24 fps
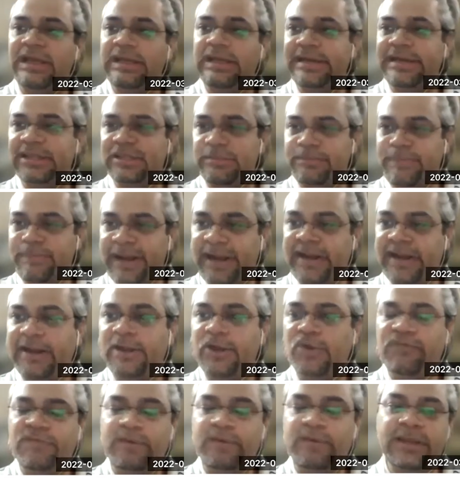expand
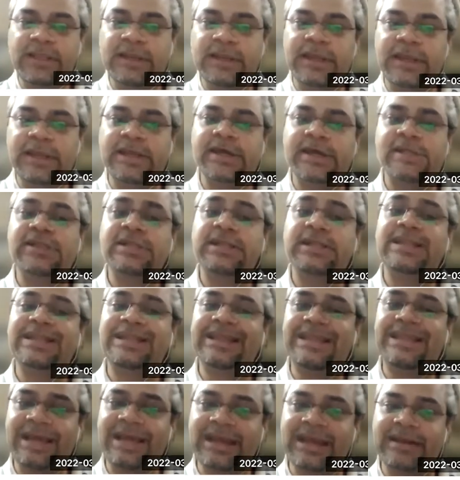into familiar areas, and
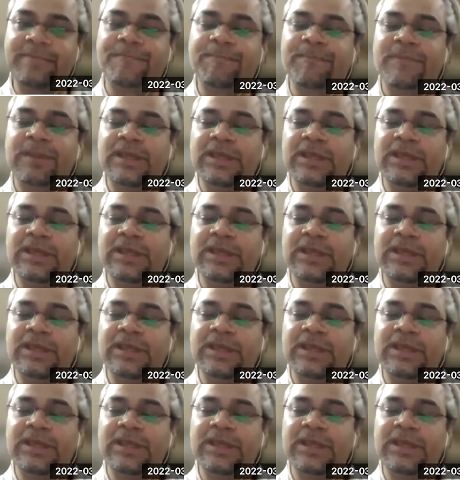then